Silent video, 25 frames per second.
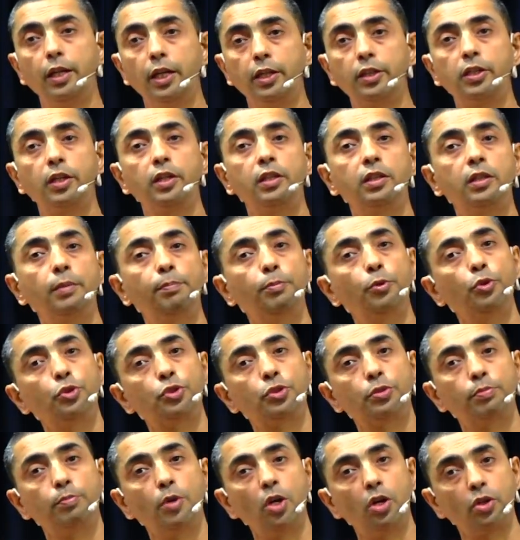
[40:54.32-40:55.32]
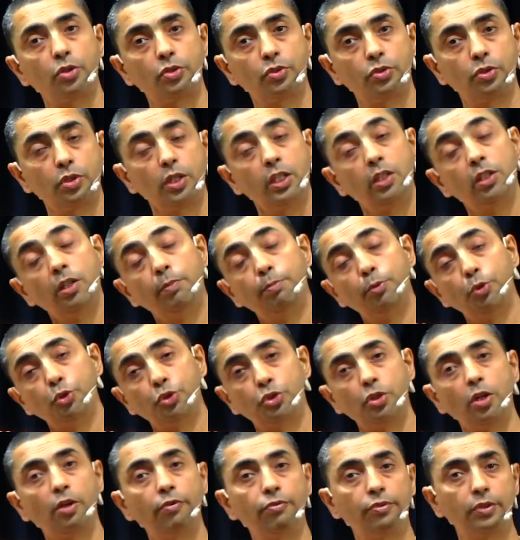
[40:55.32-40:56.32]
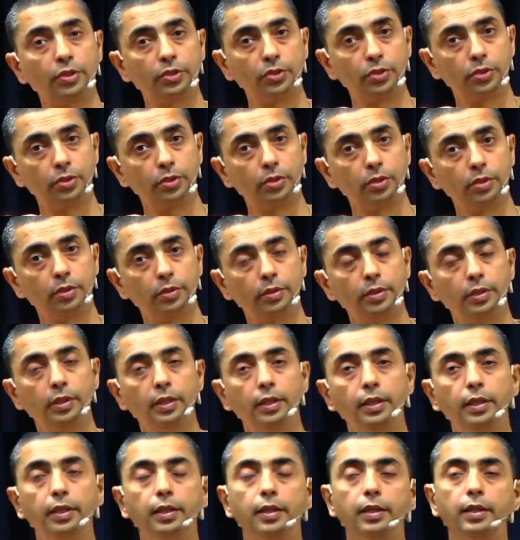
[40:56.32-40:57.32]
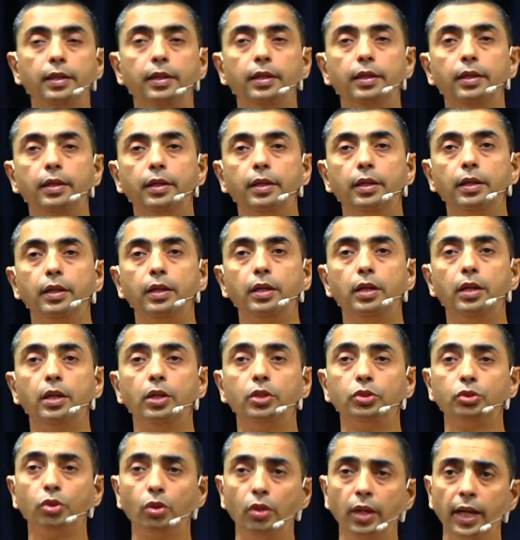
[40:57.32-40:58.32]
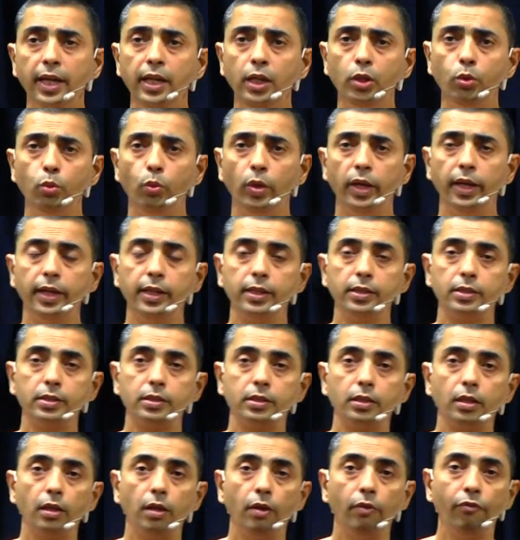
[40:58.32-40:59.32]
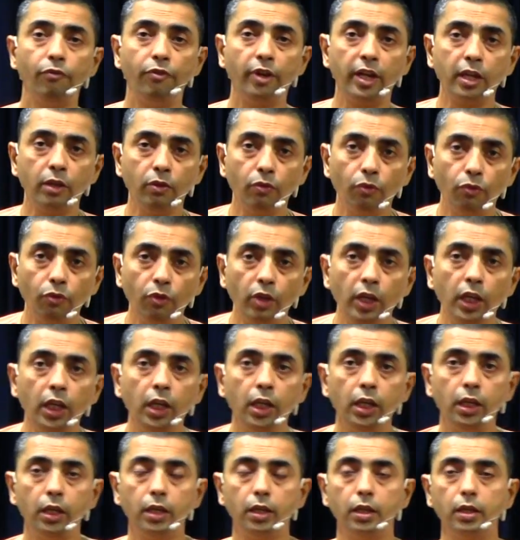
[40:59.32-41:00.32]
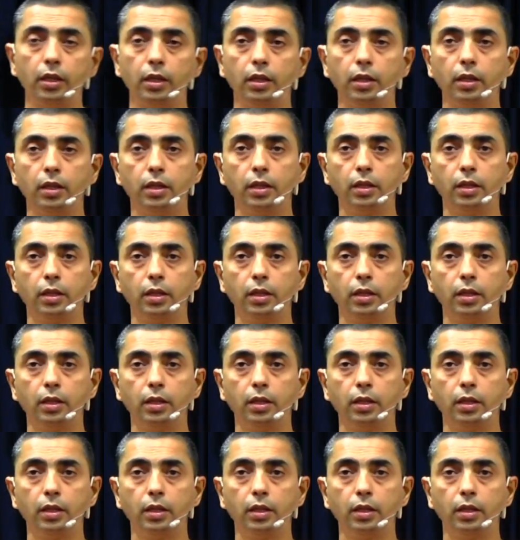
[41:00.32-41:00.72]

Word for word: letter in the post box, in the post office. So likewise, when we